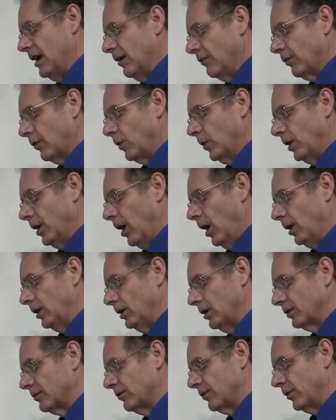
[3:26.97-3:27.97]
For we all
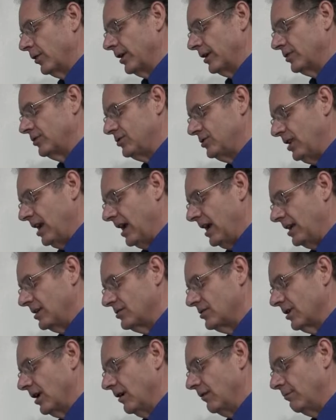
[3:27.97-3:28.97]
look for an
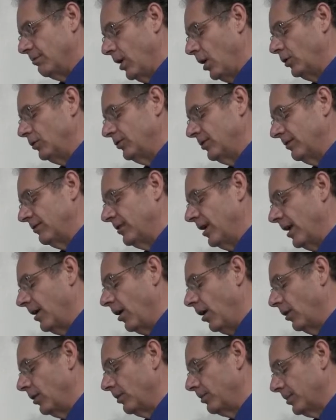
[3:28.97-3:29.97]
exchange of most, if not
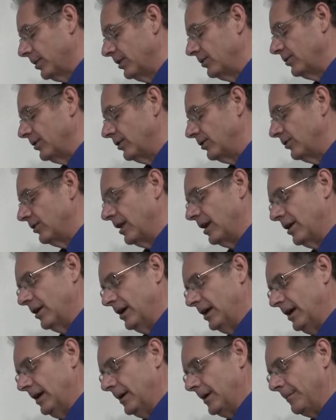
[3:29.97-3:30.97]
all, the prisoners that are
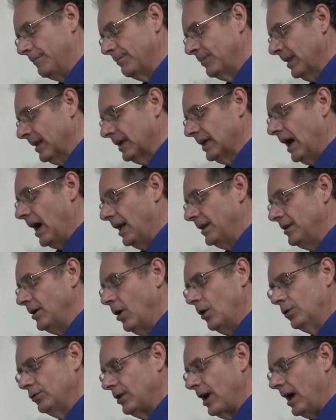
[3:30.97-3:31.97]
here. God
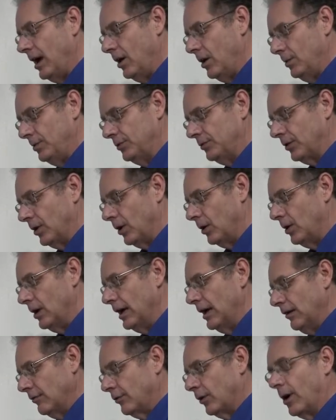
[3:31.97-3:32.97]
knows I hope so,
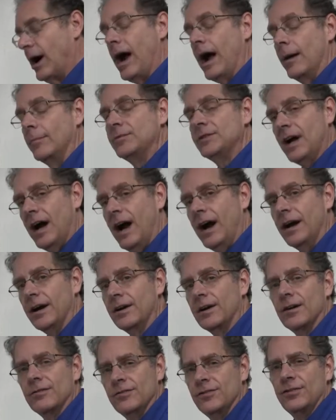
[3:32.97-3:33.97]
for I am
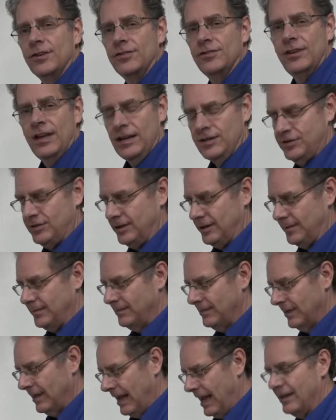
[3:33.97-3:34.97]
tired of secession,"
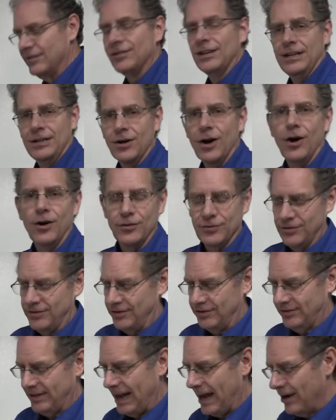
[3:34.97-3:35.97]
as he calls the
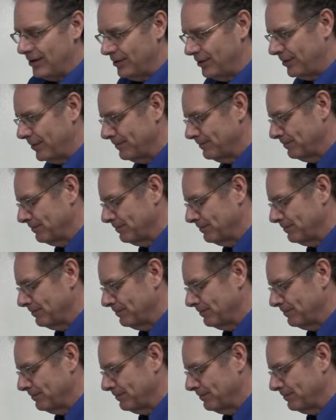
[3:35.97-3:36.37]
South.